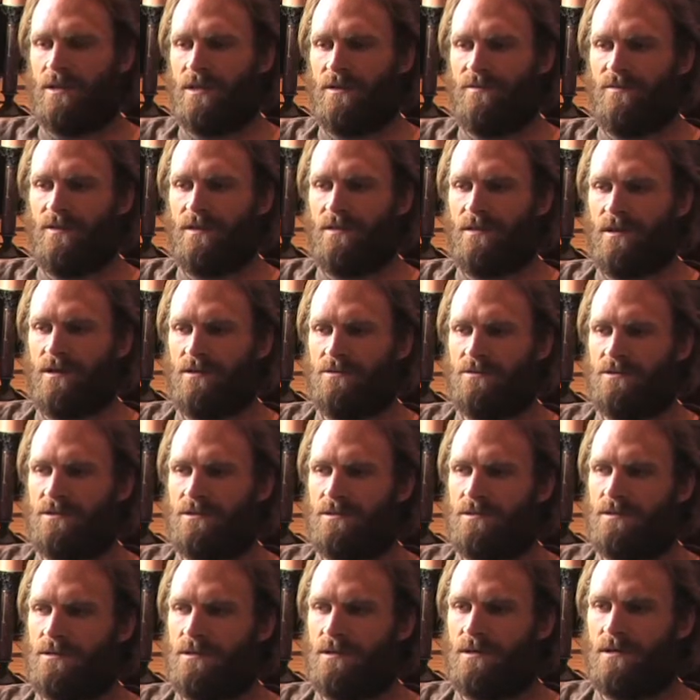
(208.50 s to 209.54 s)
That
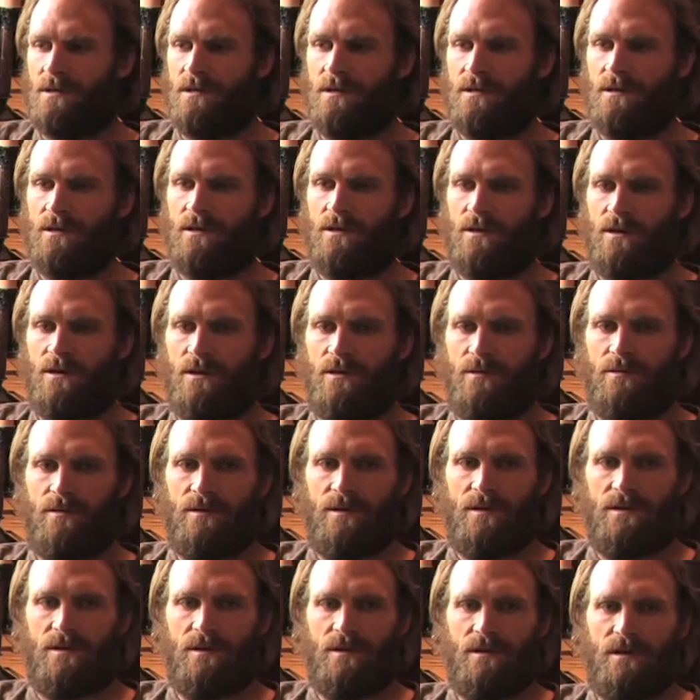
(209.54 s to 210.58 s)
there's you know,
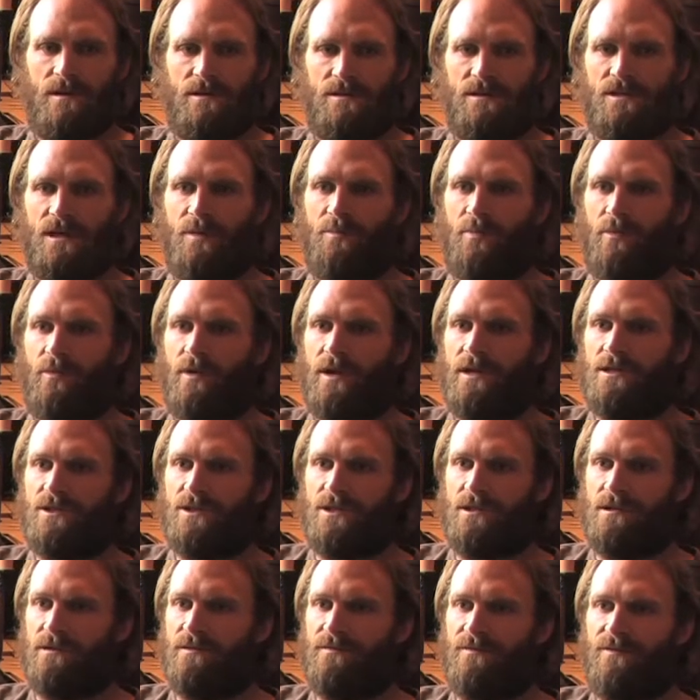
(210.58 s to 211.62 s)
a
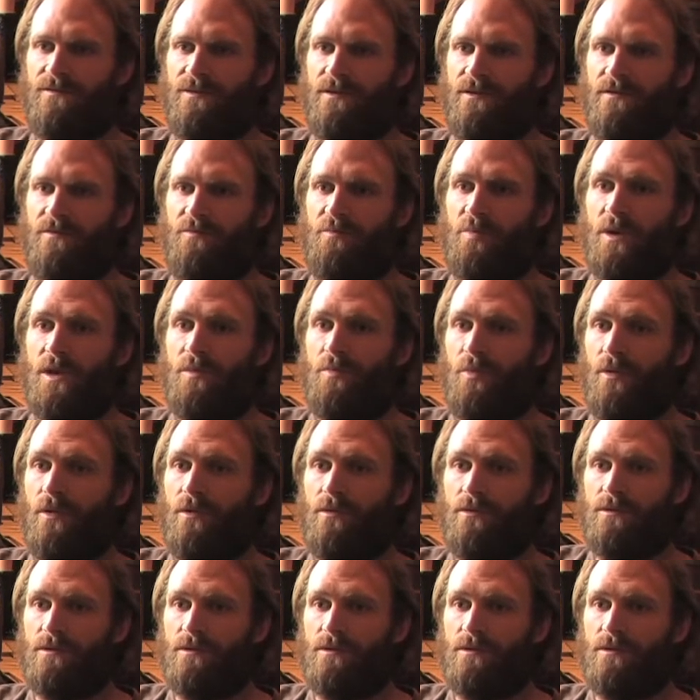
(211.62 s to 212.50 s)
separation of people,